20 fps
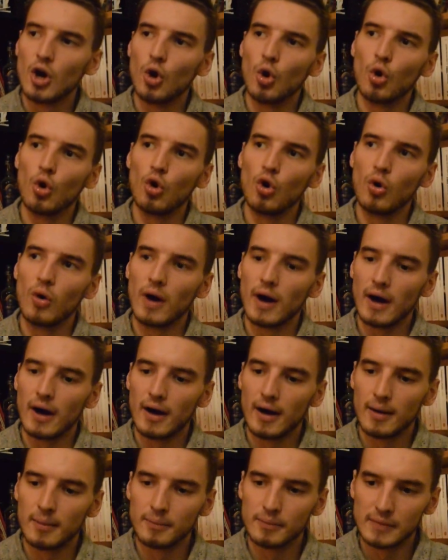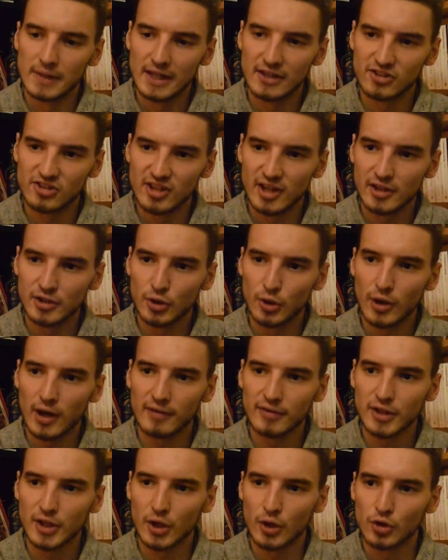Or let's say you're
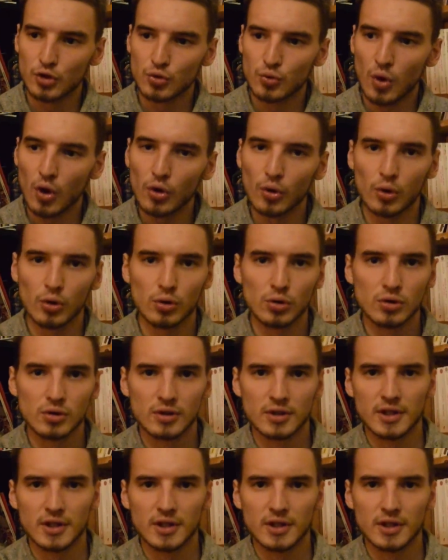having a quarrel